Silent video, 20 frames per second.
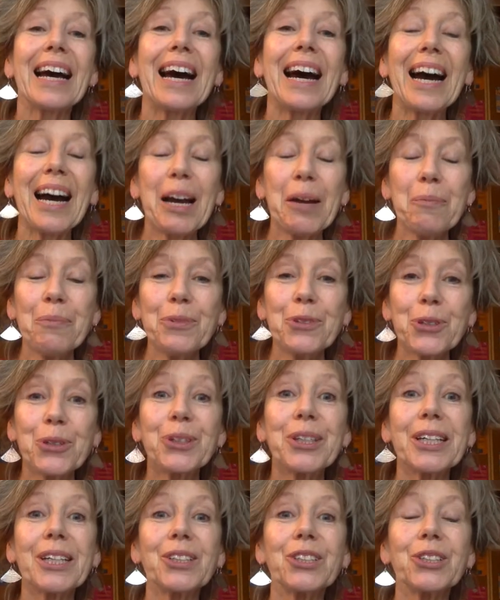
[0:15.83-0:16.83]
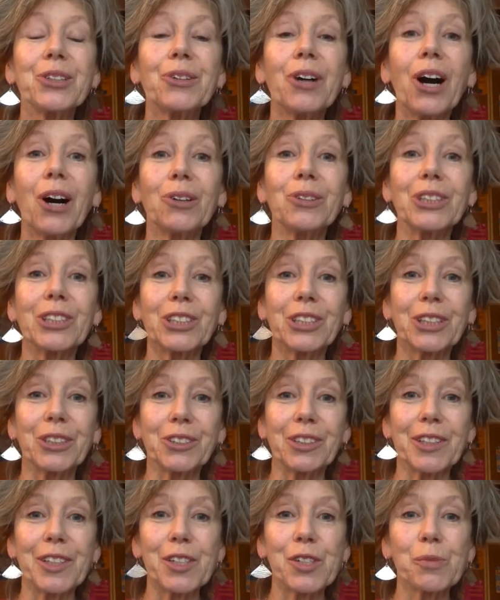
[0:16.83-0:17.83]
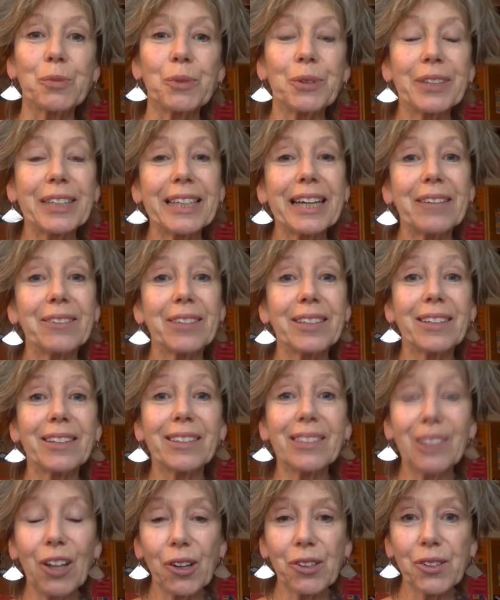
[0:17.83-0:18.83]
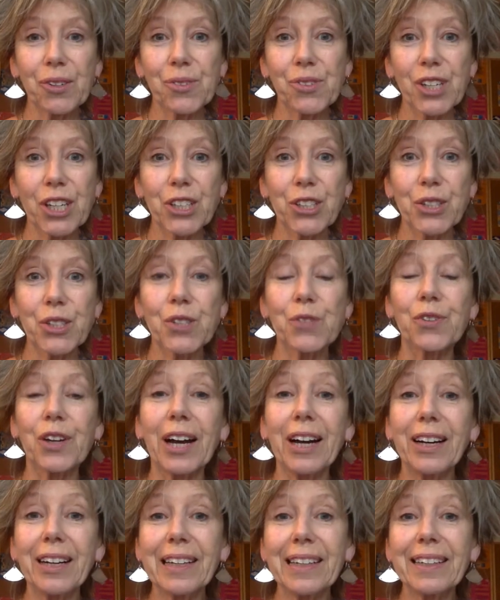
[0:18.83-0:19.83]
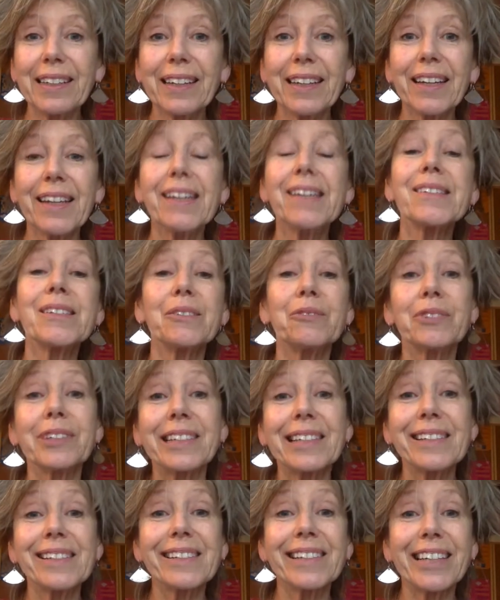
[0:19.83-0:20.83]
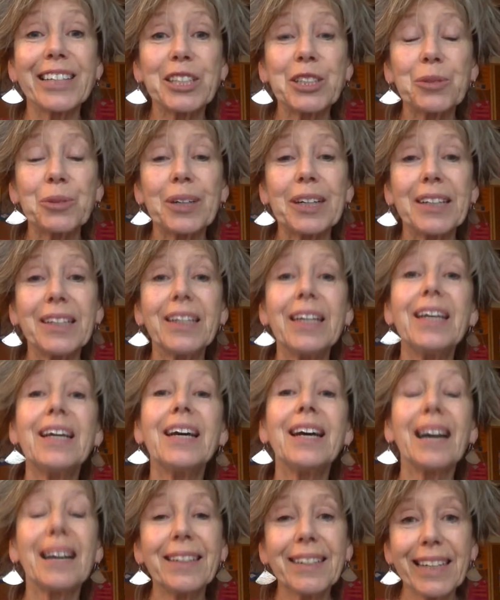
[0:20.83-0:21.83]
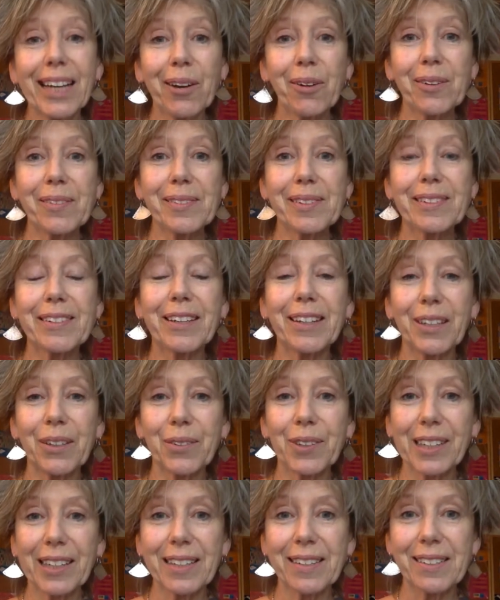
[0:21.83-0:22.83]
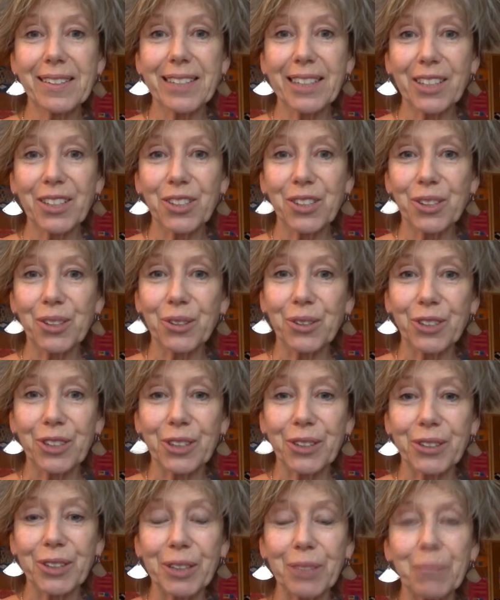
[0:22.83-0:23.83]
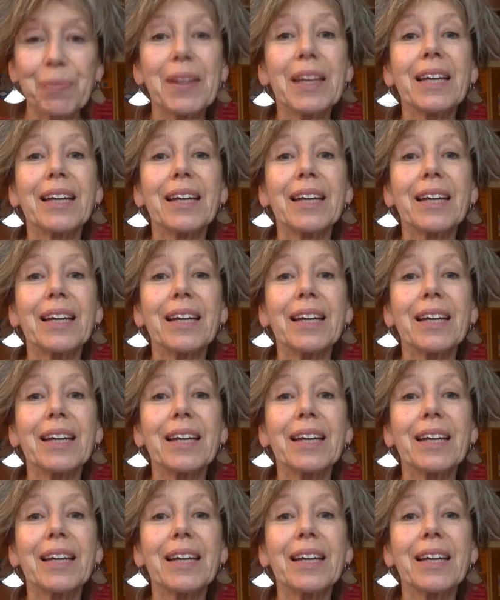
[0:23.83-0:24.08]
I'm talking to older children this morning. I've done a lot of sessions for early years and for Key Stage 1, and now it's the turn of the Key Stage 2 children.